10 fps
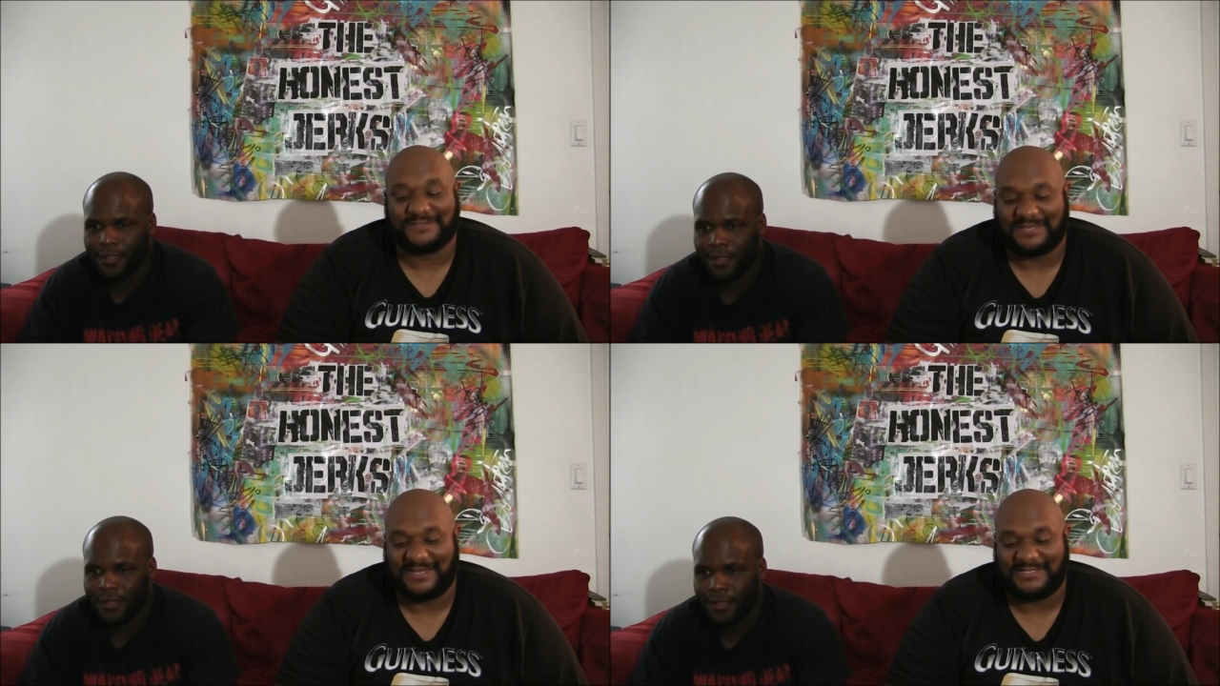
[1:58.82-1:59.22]

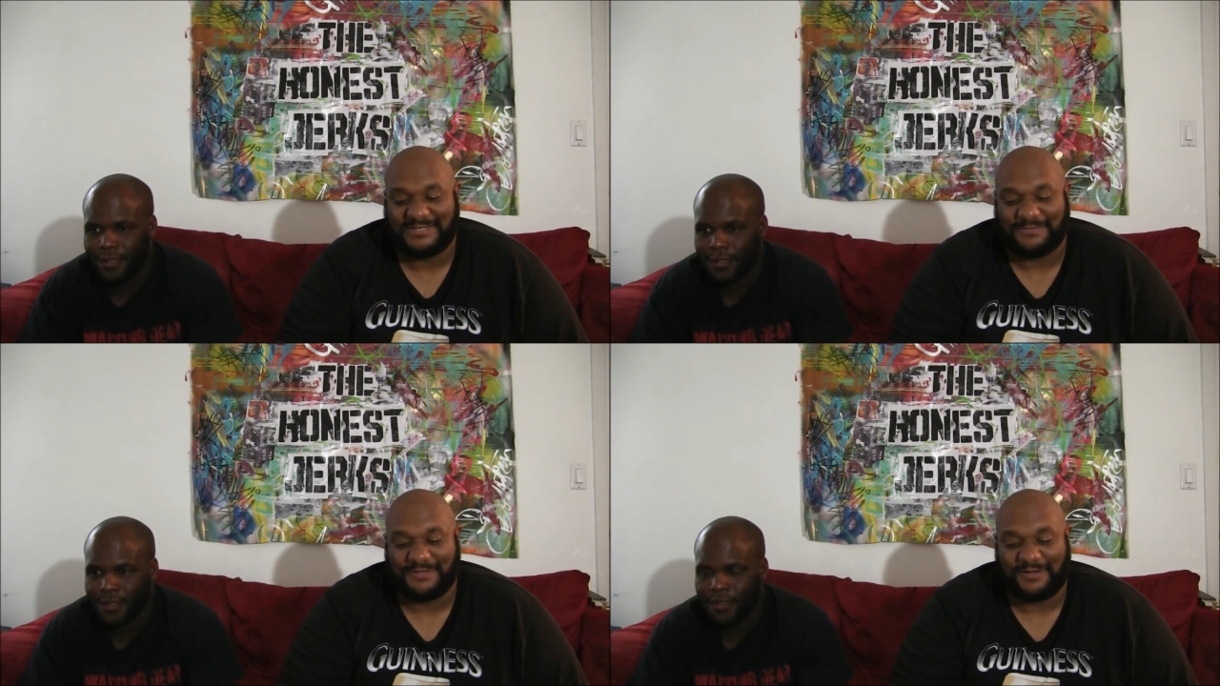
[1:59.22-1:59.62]
Speaker 1: looks like
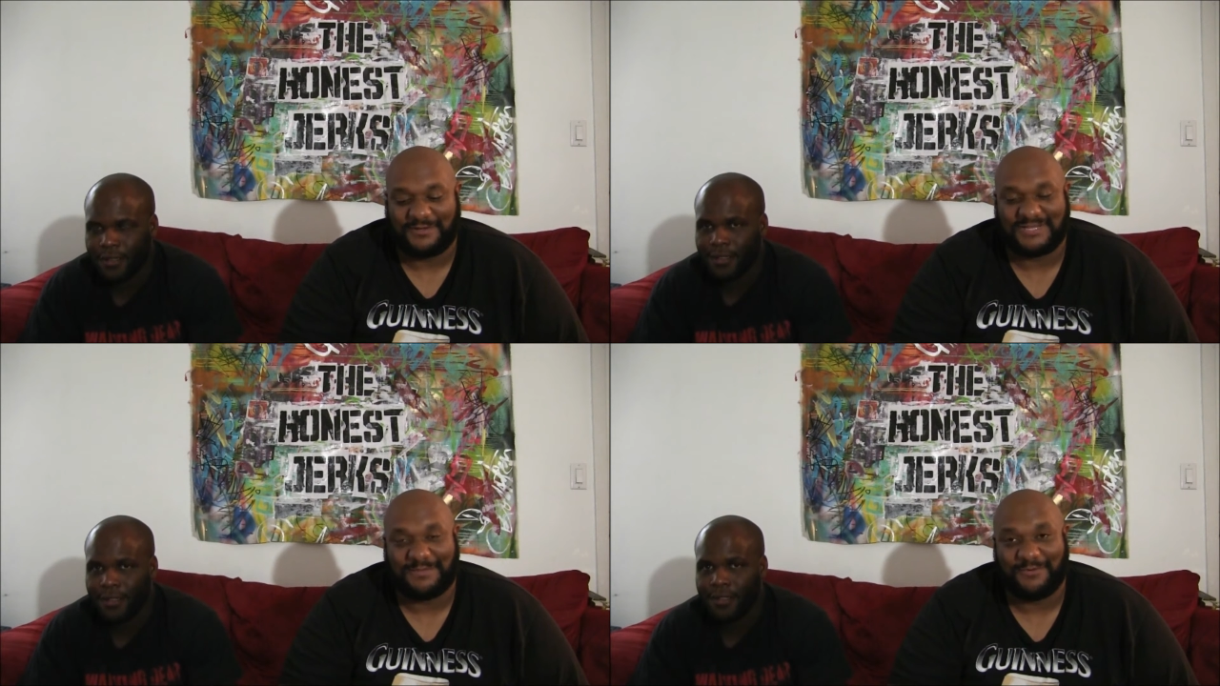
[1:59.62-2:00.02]
she
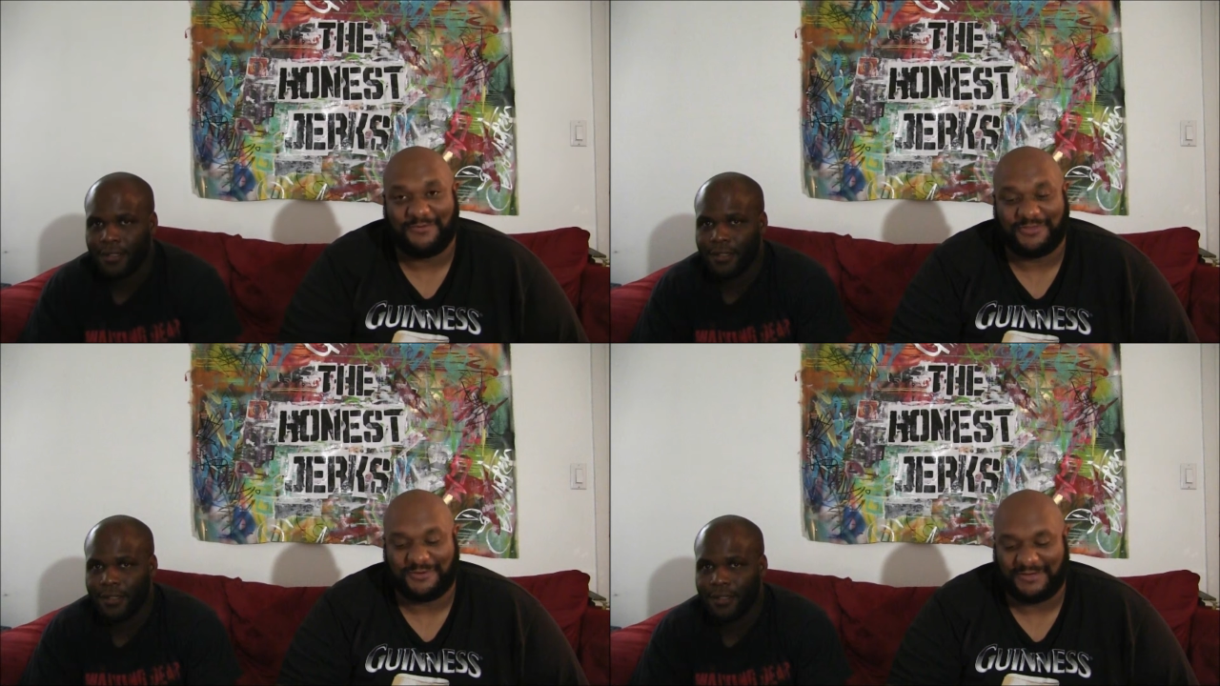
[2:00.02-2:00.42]
belongs in that
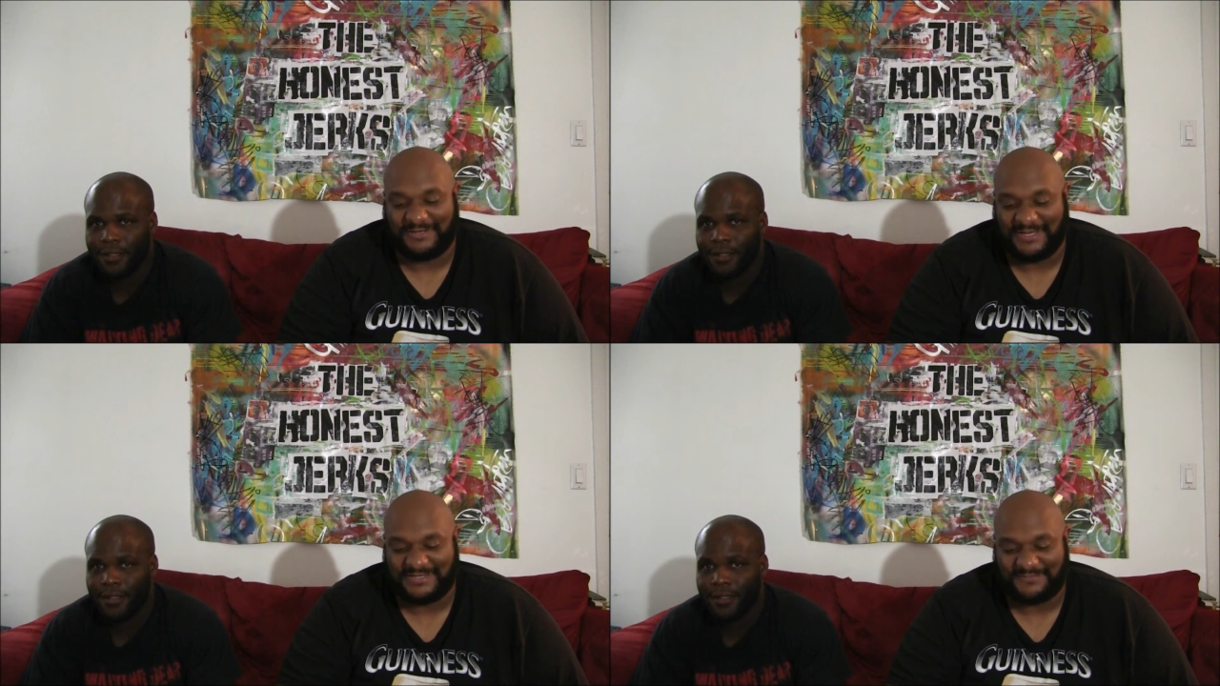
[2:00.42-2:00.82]
movie, thirty
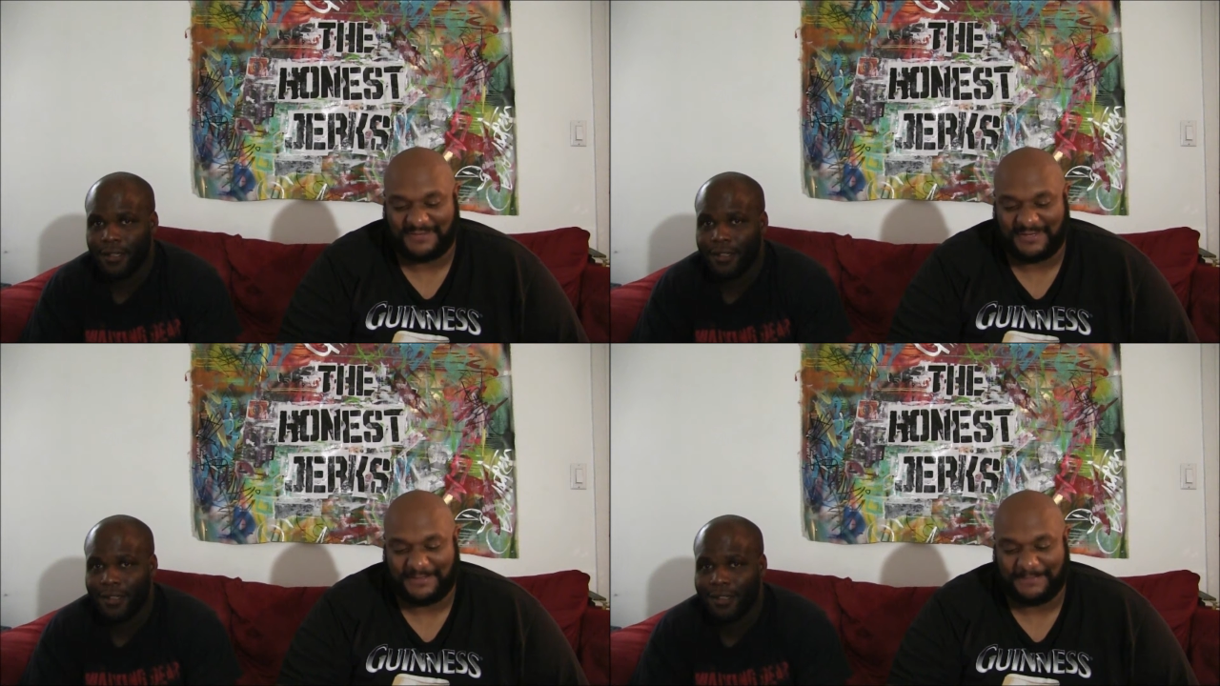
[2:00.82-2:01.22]
Days of
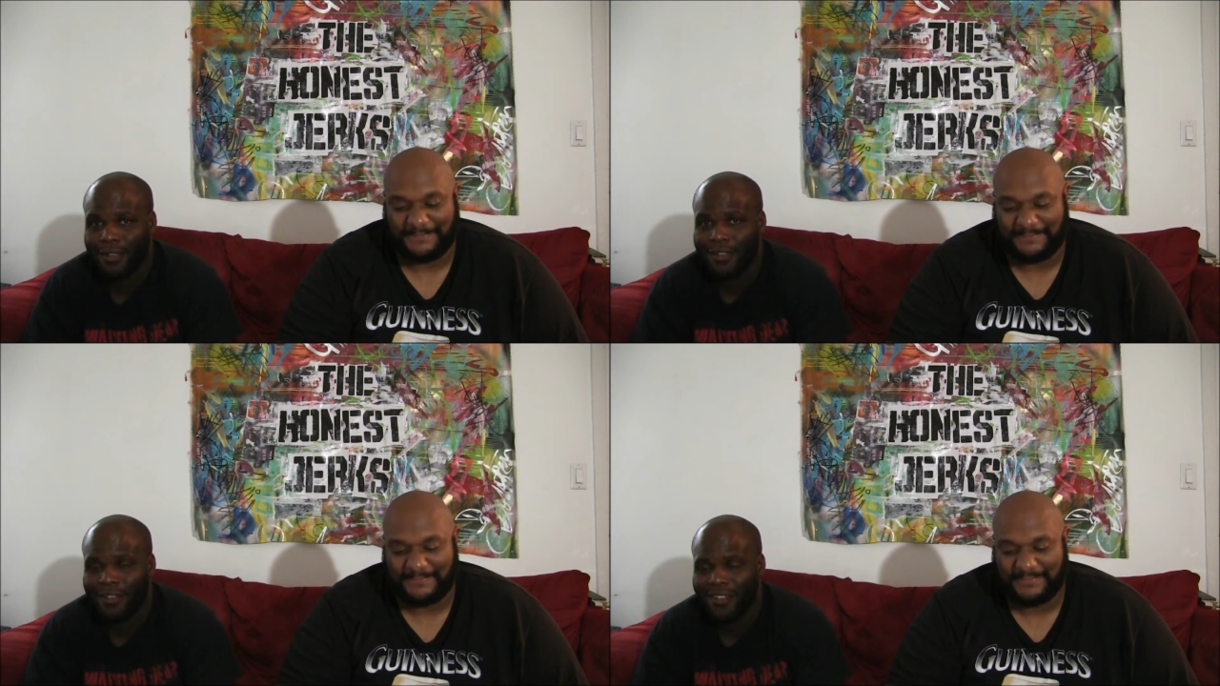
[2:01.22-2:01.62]

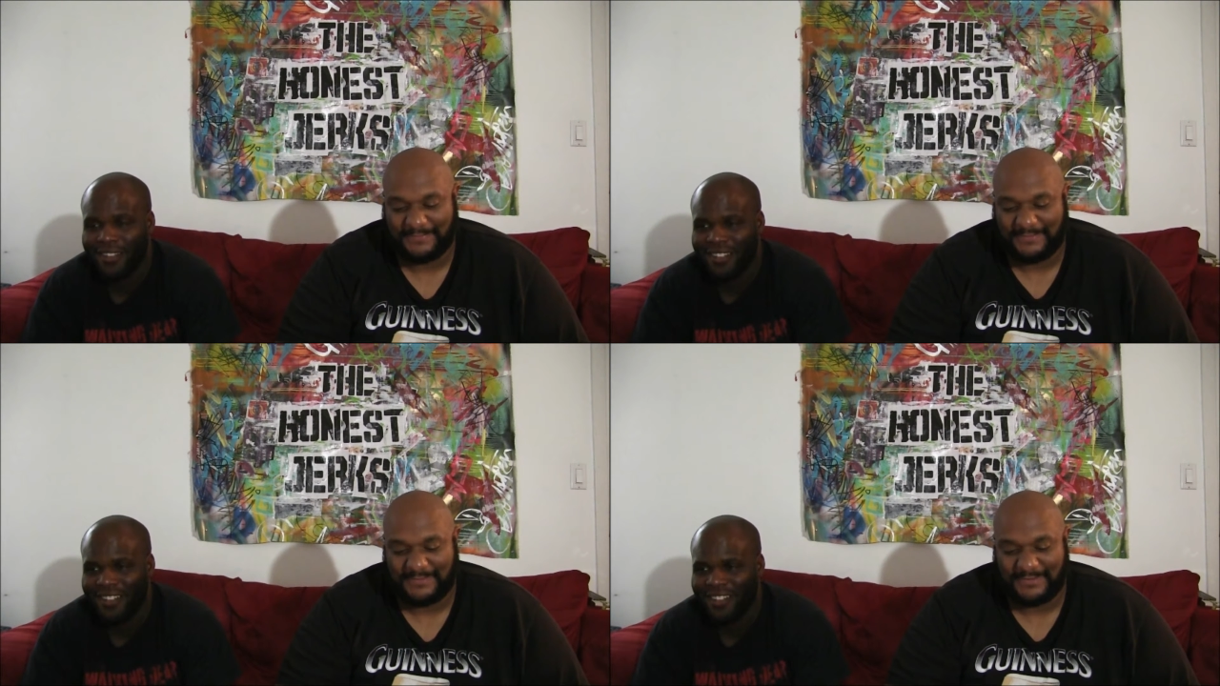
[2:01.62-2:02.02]

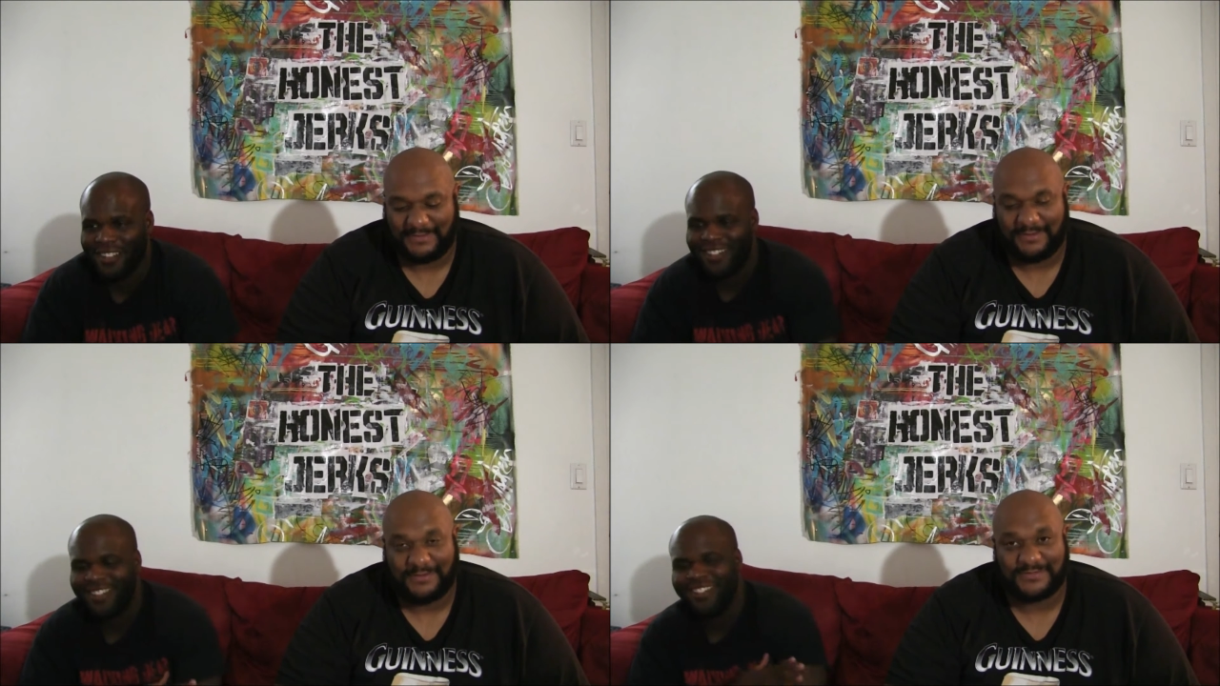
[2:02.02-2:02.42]
Night.